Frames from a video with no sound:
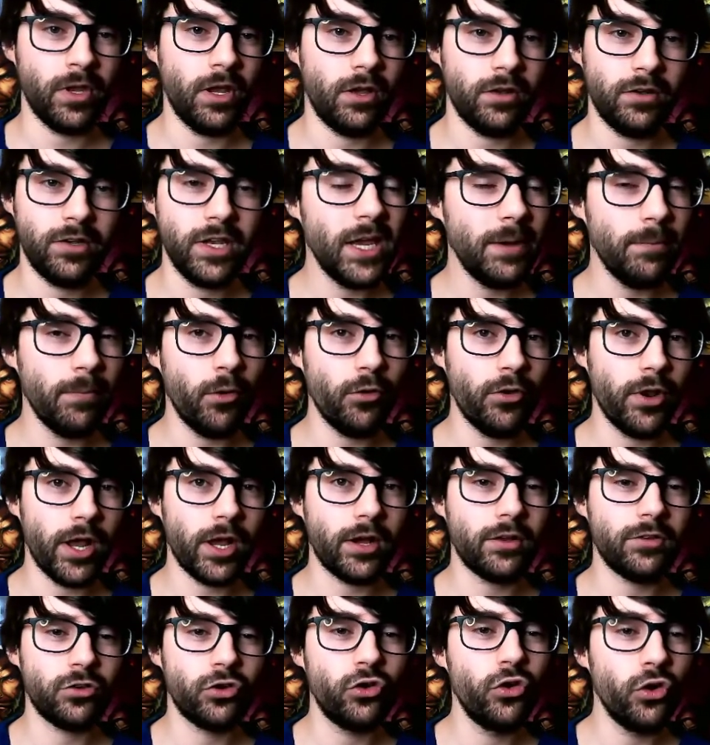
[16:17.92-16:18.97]
Teemo
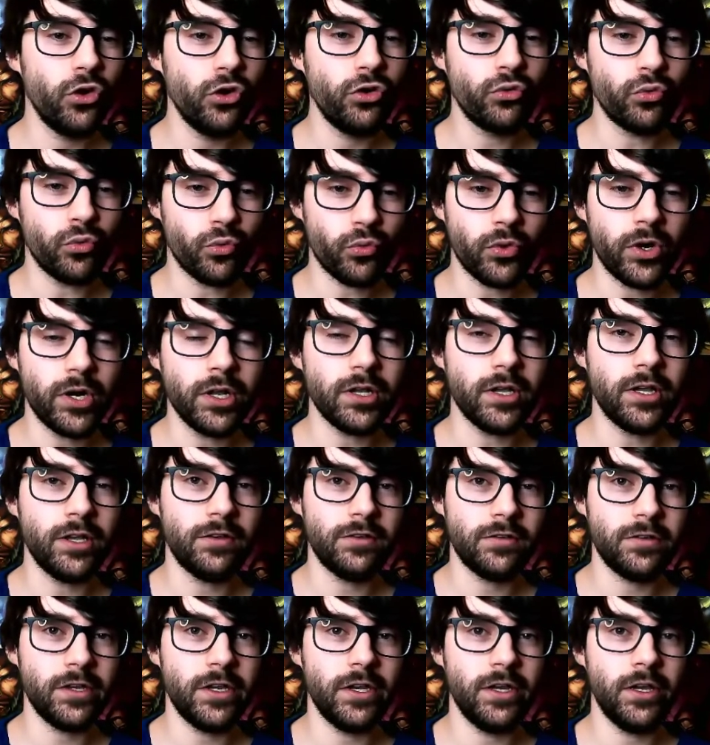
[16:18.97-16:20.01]
decks could really
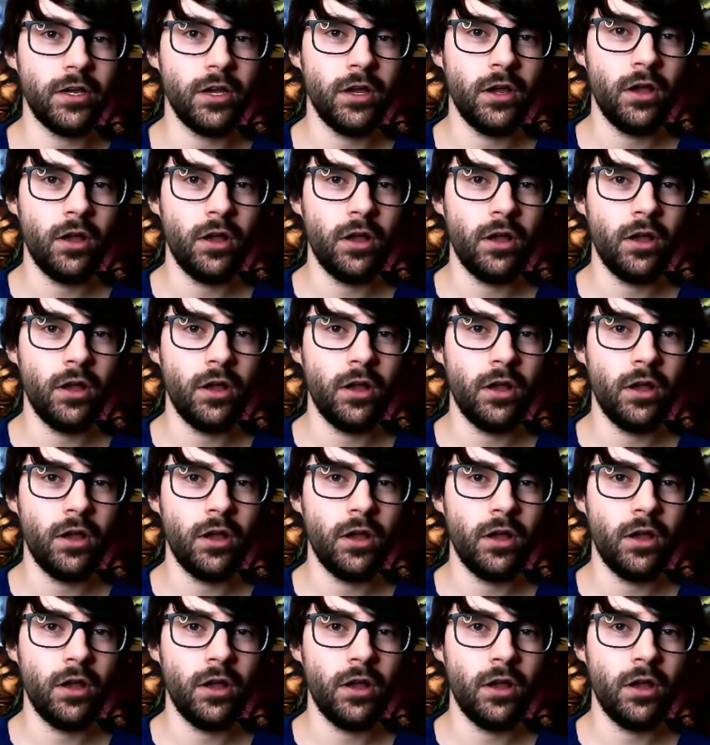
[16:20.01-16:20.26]
see